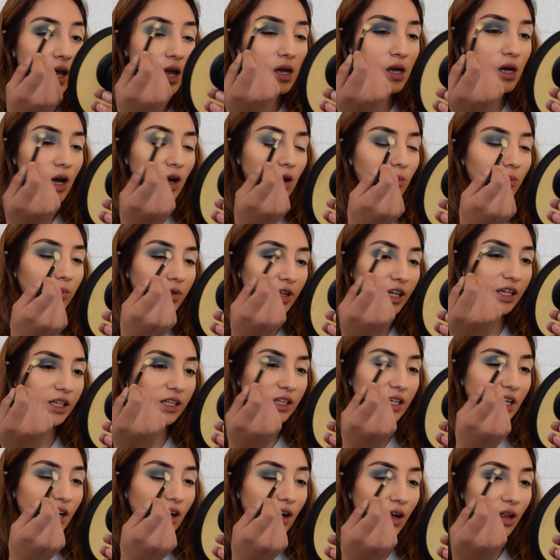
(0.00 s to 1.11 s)
help blend
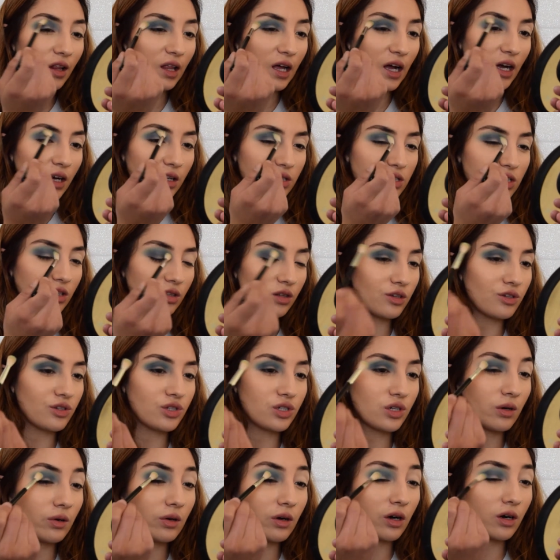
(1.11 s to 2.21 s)
that all out so there's
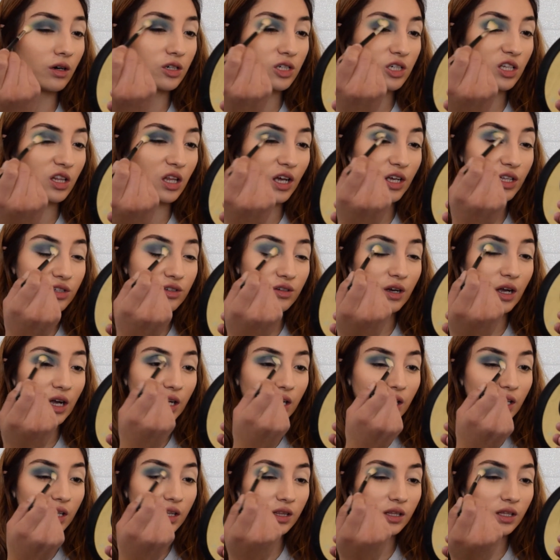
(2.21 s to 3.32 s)
no harsh lines or
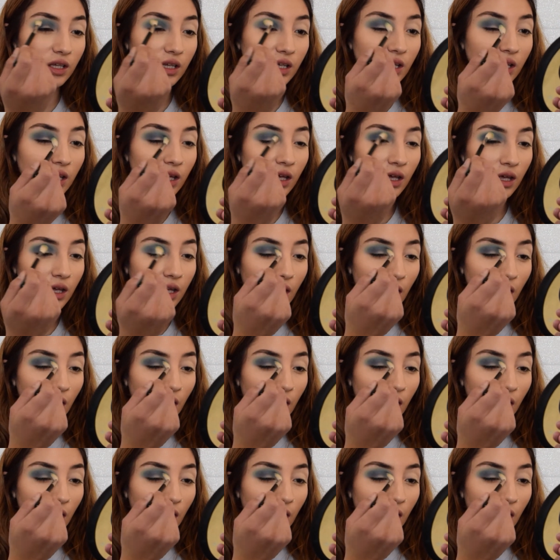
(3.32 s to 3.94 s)
anything,